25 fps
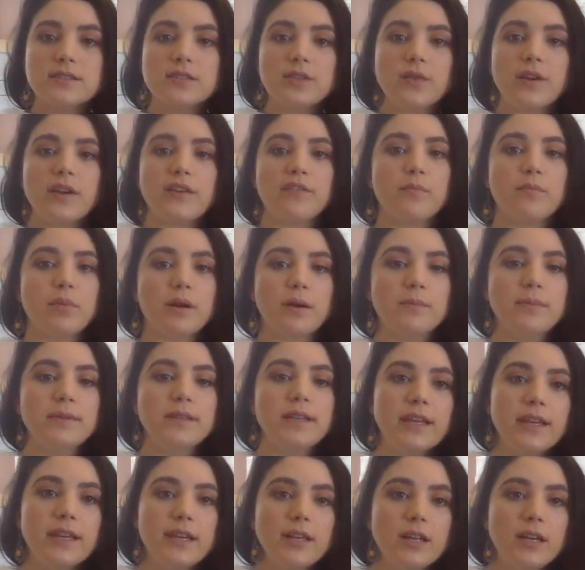So we have
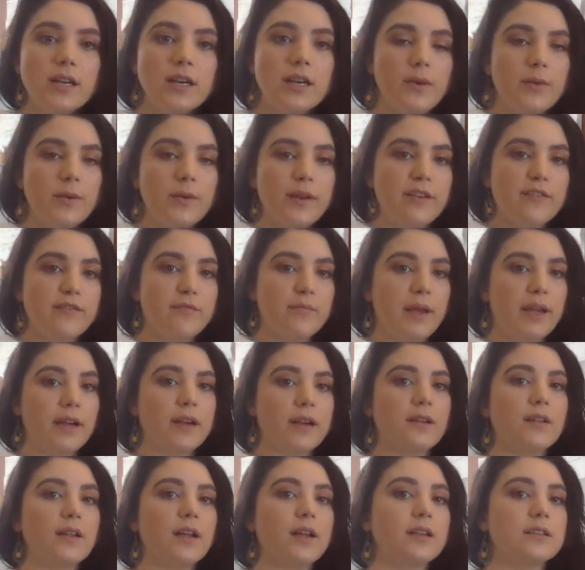perpendicular and we have
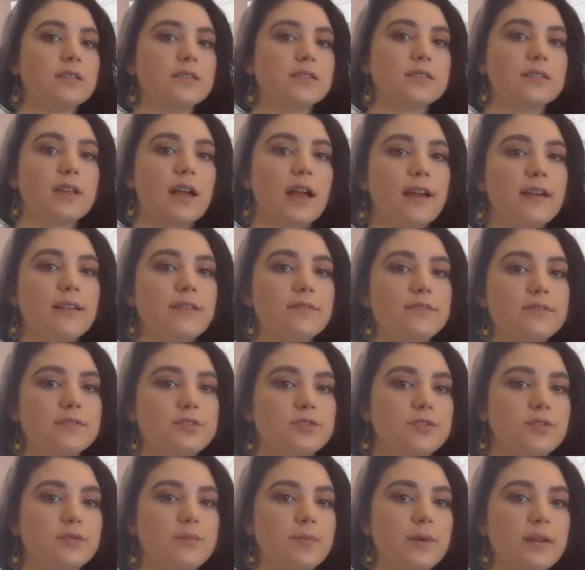parallel. And I
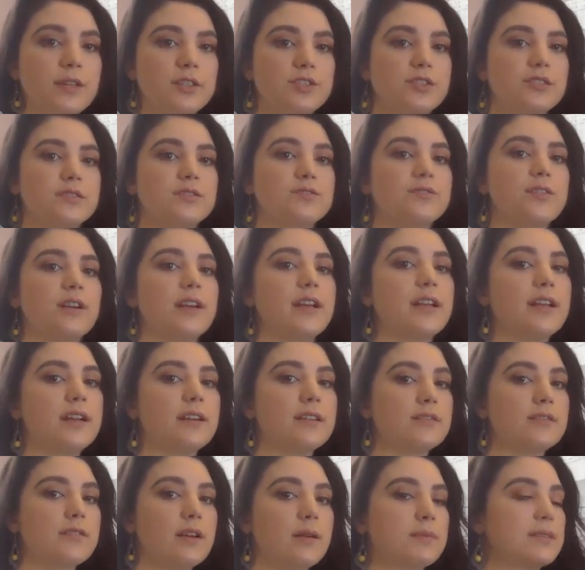have two pictures right
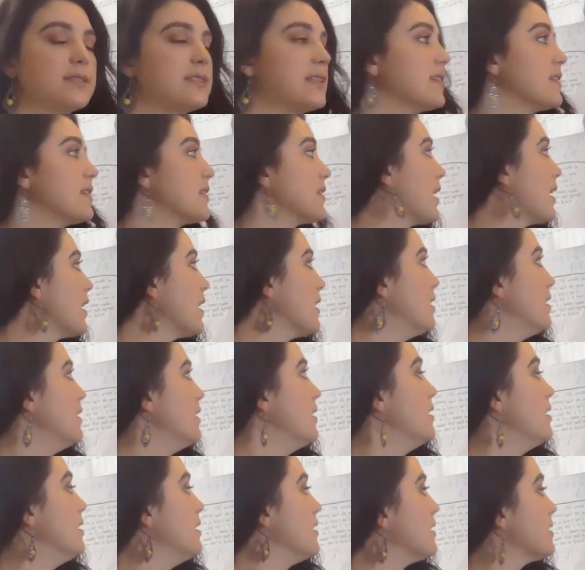here to represent that.
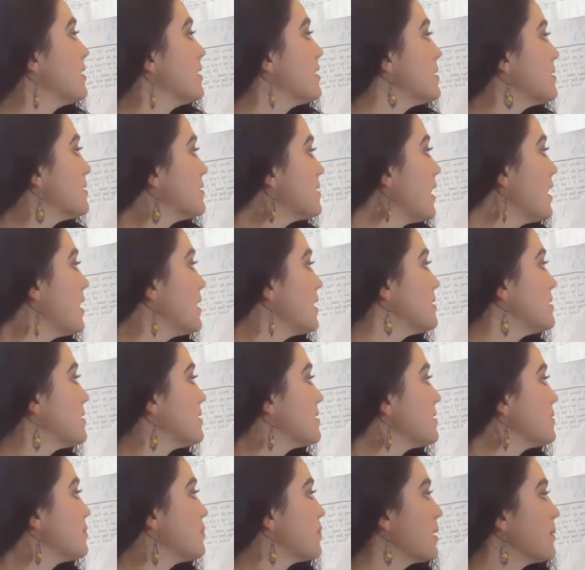This side
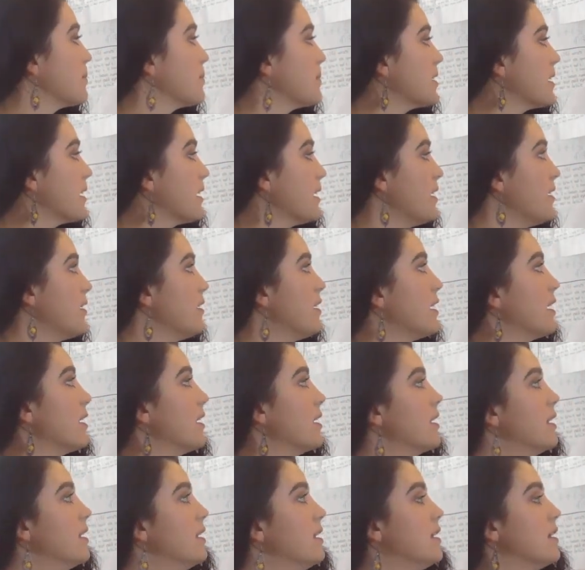says
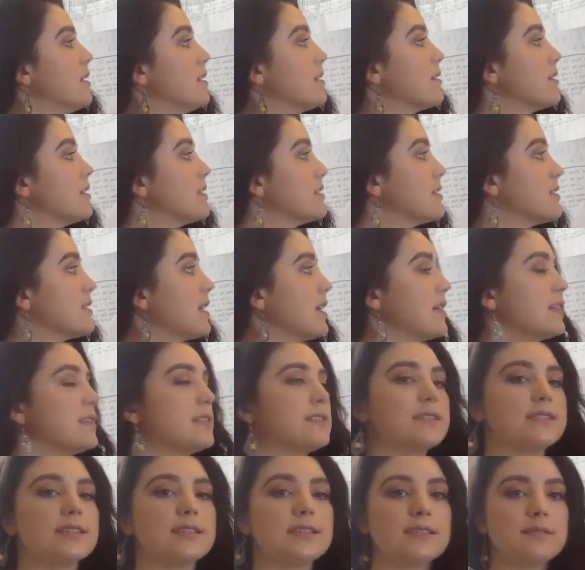perpendicular, this
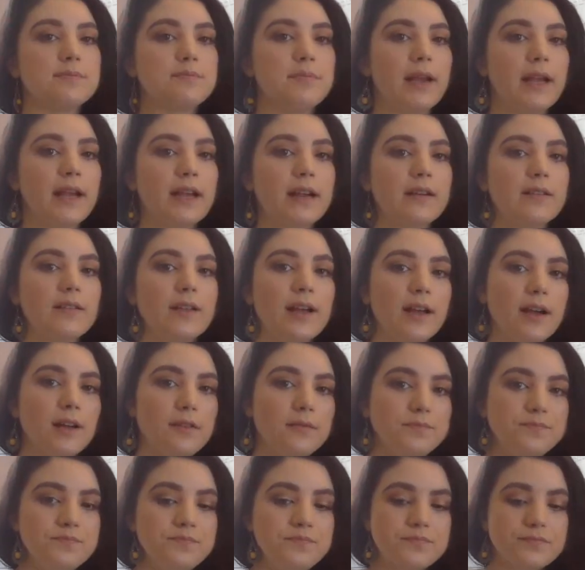side says
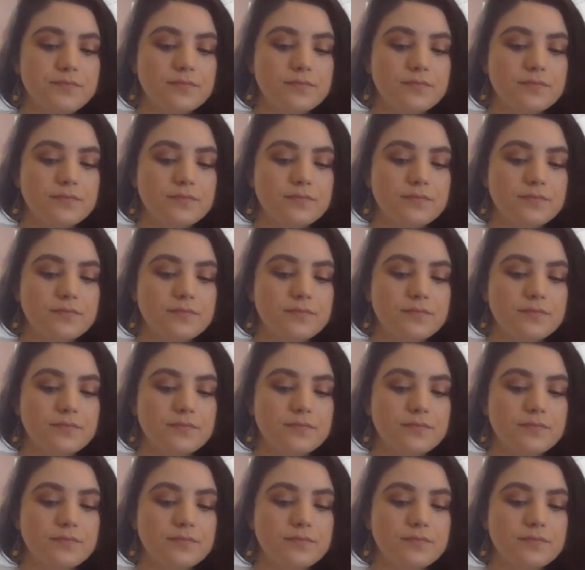parallel.